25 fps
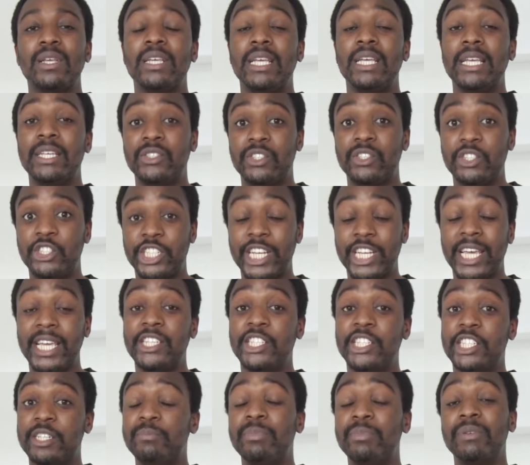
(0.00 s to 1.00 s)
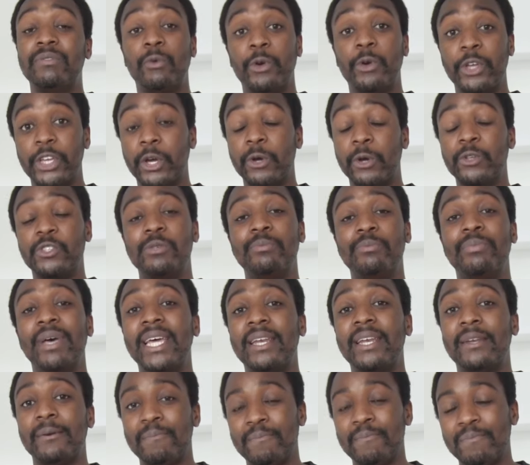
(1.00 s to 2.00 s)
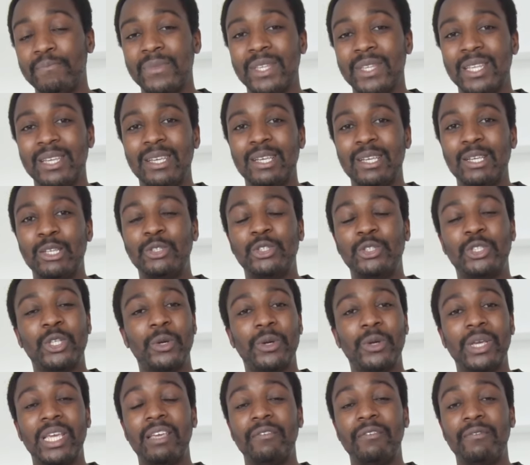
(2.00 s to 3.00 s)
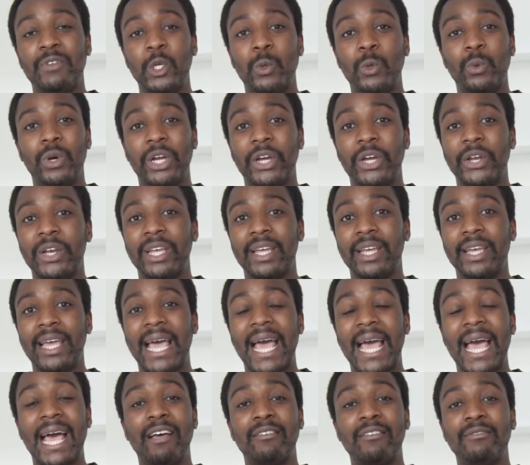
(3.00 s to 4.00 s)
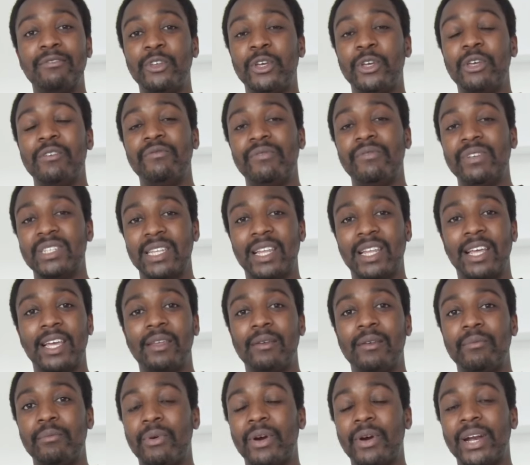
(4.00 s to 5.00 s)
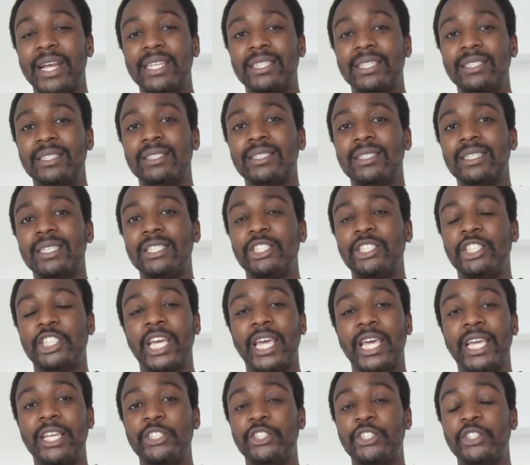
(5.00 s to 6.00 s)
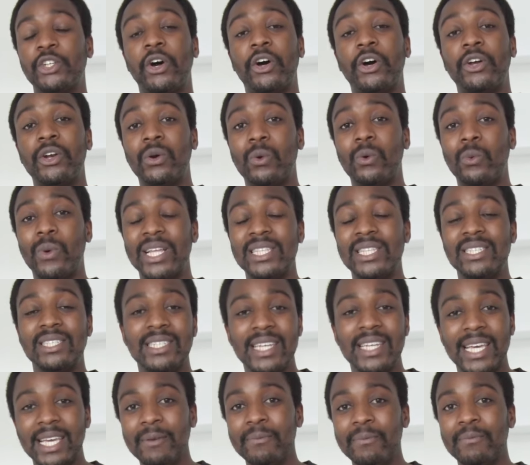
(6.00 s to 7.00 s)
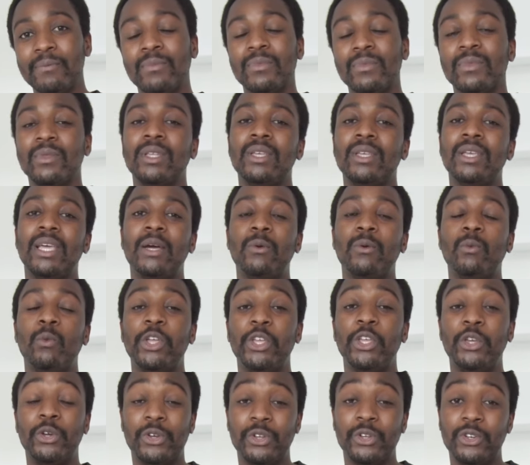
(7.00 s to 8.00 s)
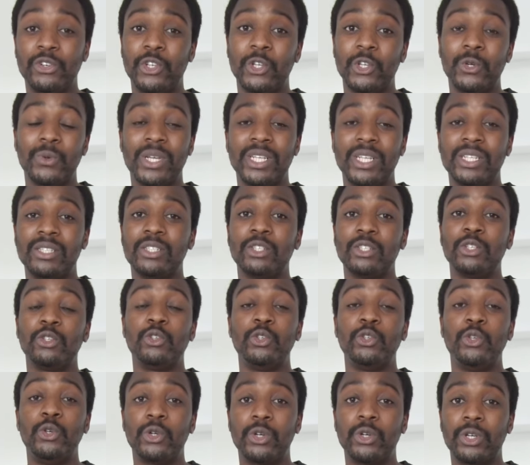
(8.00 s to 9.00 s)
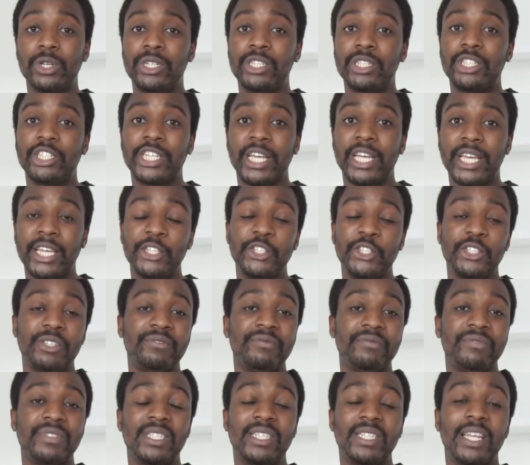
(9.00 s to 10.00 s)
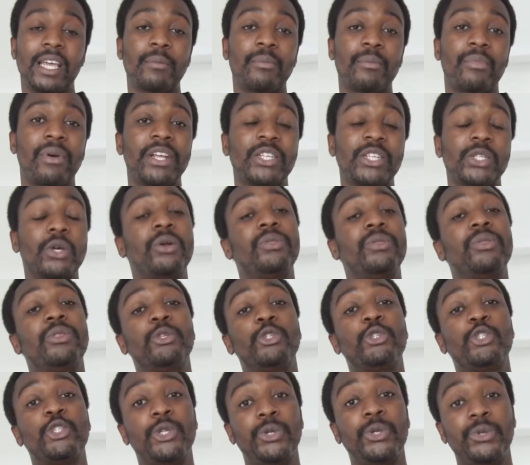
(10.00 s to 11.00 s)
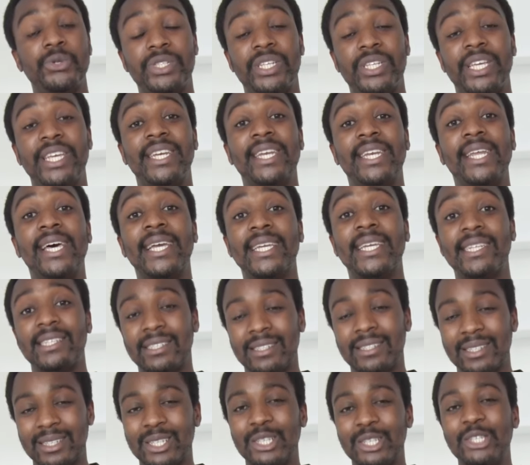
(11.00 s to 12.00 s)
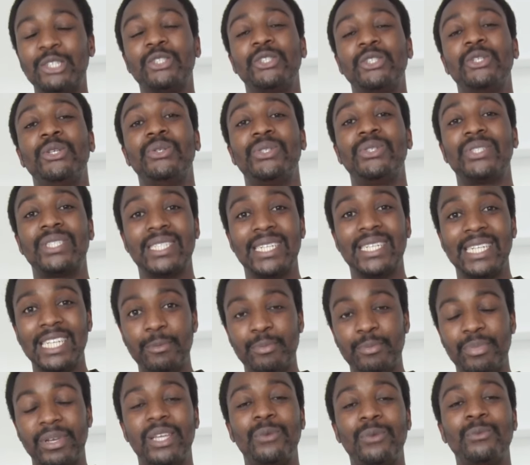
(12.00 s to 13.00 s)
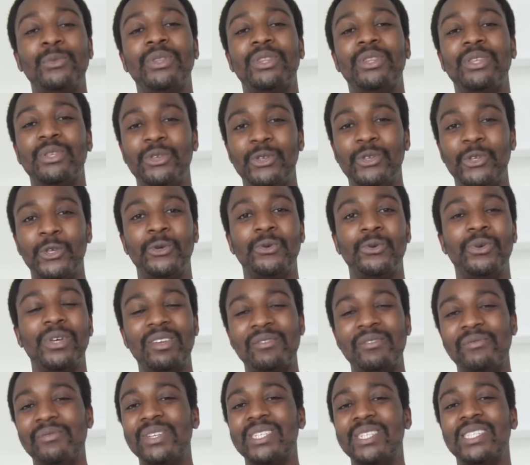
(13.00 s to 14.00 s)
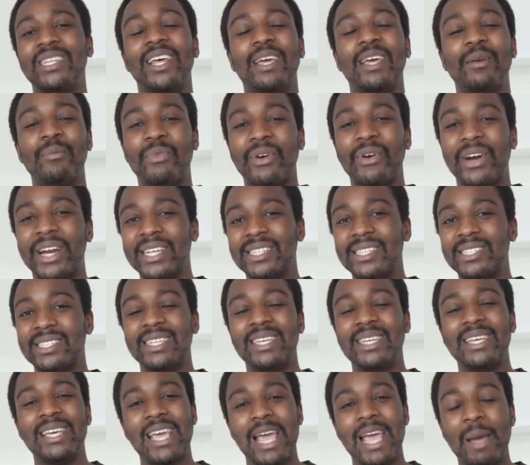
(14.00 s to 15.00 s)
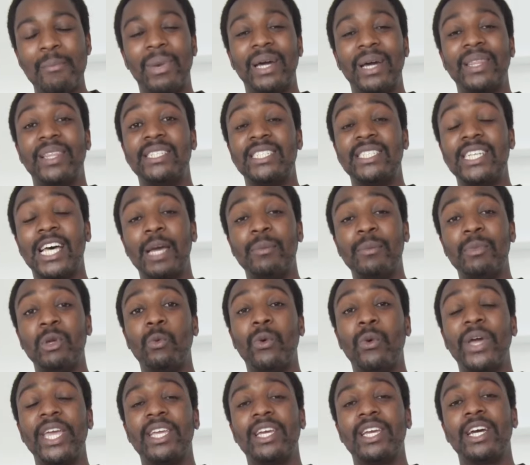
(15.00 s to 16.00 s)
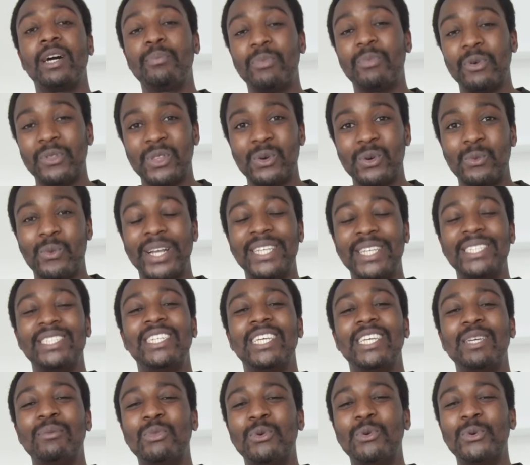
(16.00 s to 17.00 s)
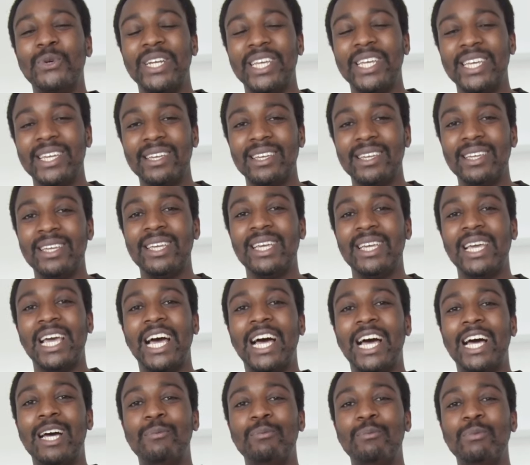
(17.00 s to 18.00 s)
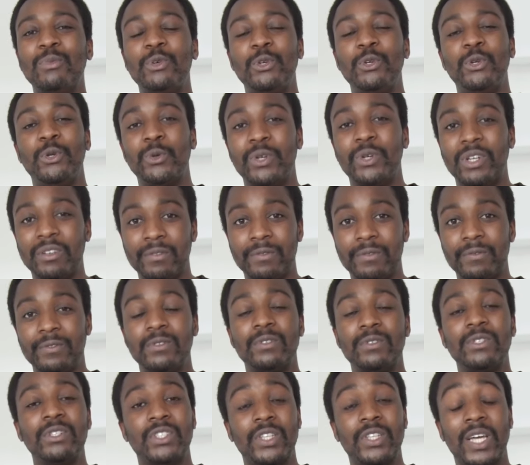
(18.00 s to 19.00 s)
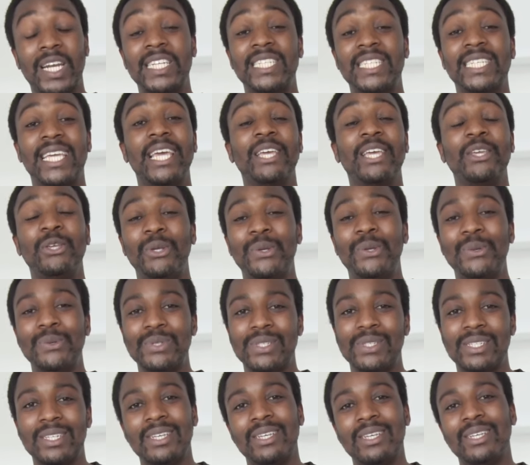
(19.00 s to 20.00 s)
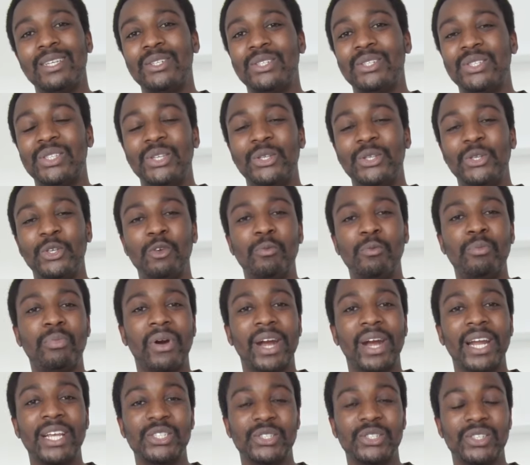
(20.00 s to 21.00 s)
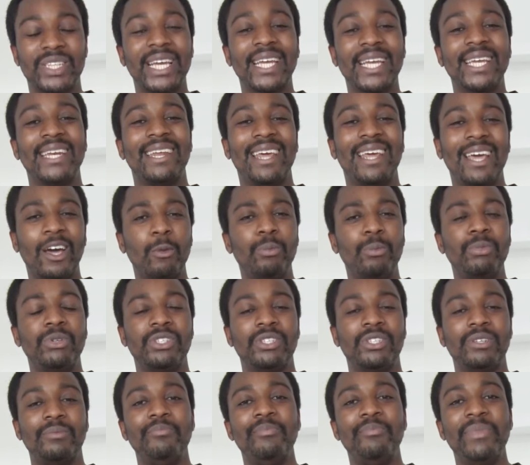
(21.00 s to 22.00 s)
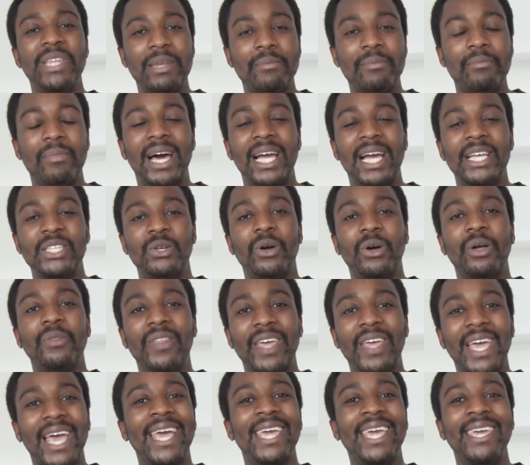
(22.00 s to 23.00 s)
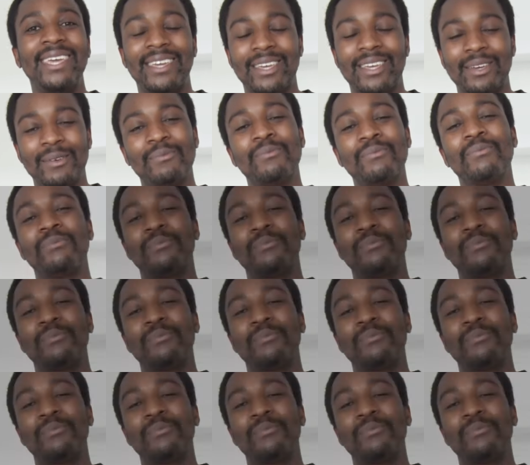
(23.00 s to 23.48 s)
is to change it before you go to bed. So if you were gonna have your Invisalign brace changed on a Wednesday, what you could do is you could change your Invisalign brace on the Tuesday night. So you sleep in with the new Invisalign brace, and by the time you wake up on the Wednesday morning, you would have started to get used to the new brace. So that can help to minimize on the ache.